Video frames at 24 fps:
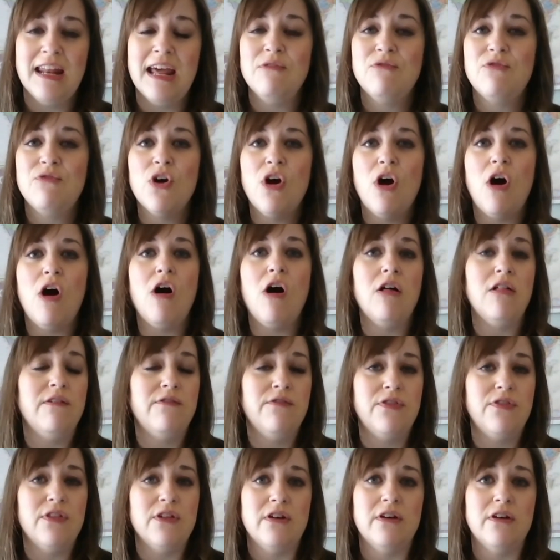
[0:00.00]
And for all
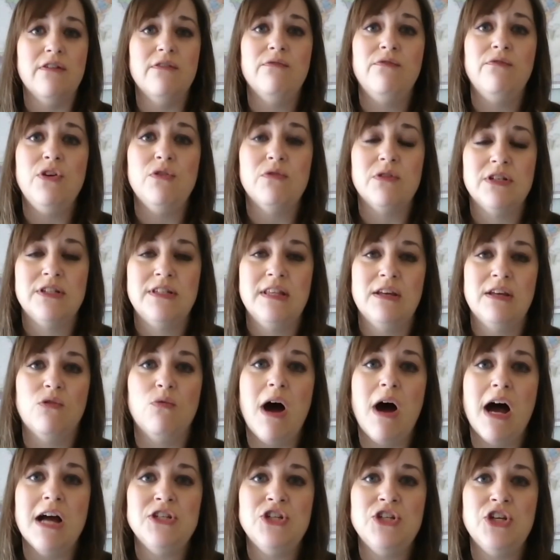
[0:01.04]
of the viewers that are
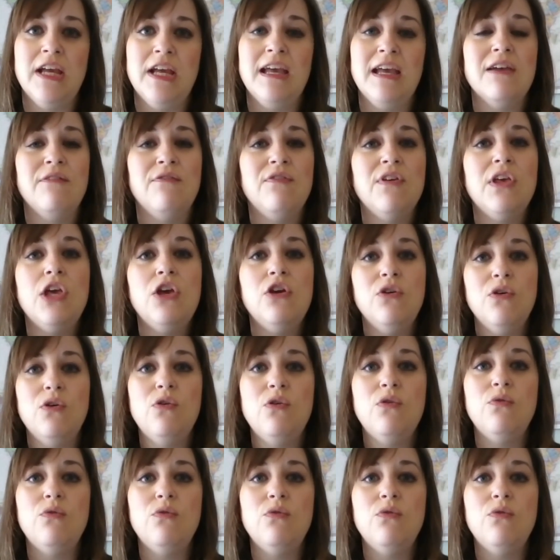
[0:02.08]
watching, if you